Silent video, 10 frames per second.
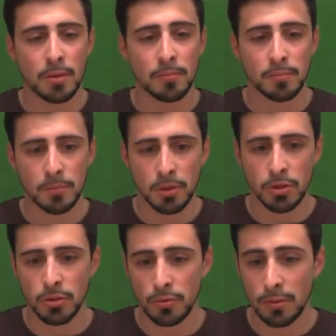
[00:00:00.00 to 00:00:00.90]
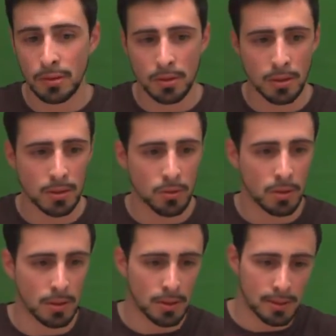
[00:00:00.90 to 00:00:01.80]
I'm gonna show you in a, in a,
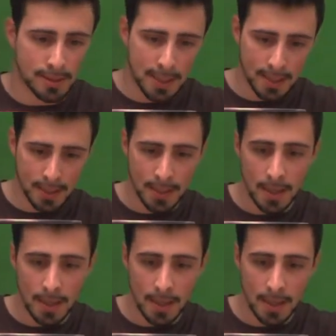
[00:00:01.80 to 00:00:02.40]
in a sec